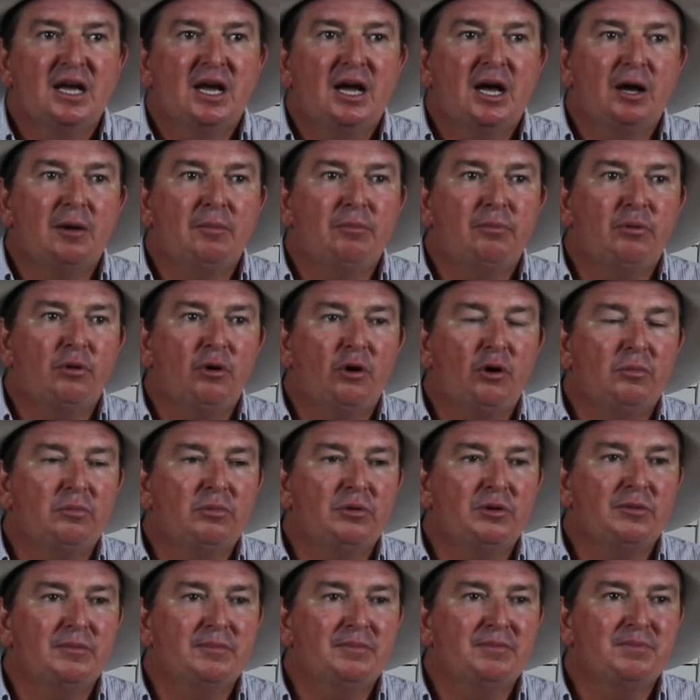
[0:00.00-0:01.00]
A
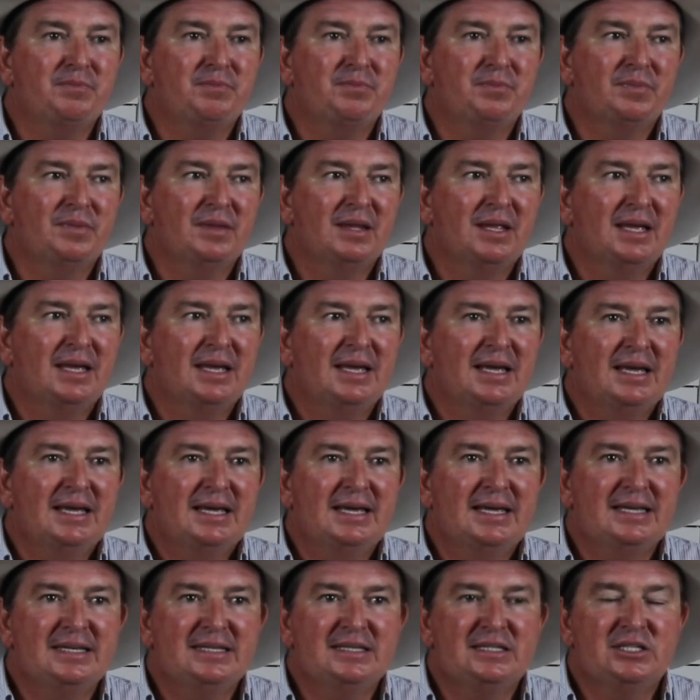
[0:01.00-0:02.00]
problem
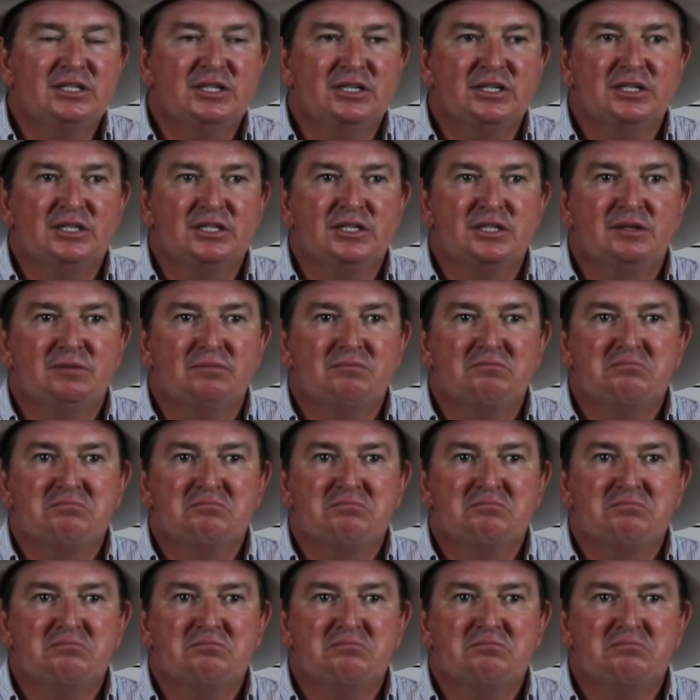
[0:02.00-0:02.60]
is just